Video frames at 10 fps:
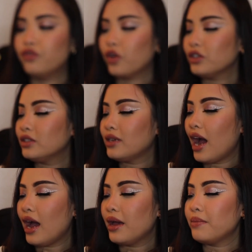first
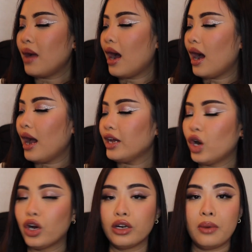time I
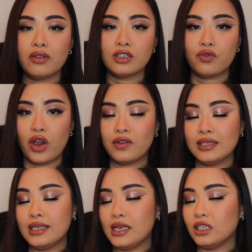heard about this
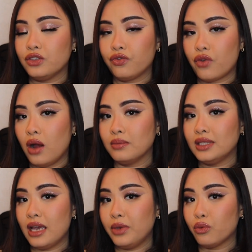fragrance is from
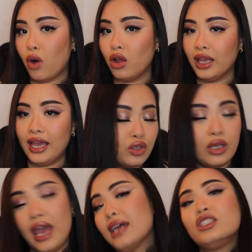Demi Rawlings,
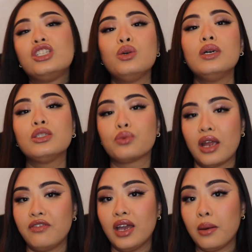and she was
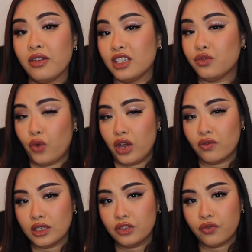raving about this
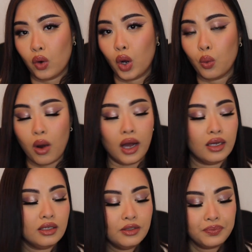fragrance for a
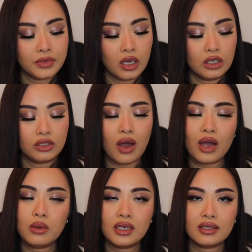while. So
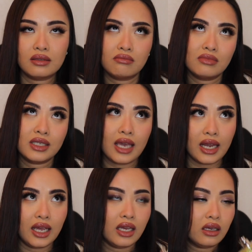I was
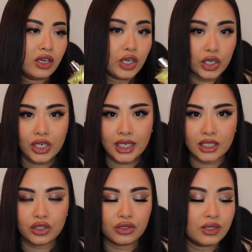getting
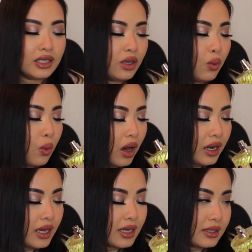curious to see
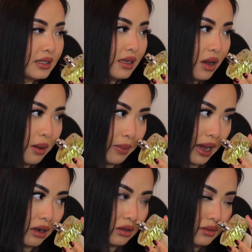what it's
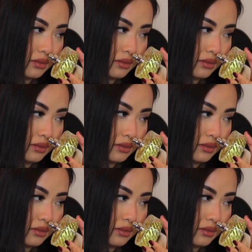about.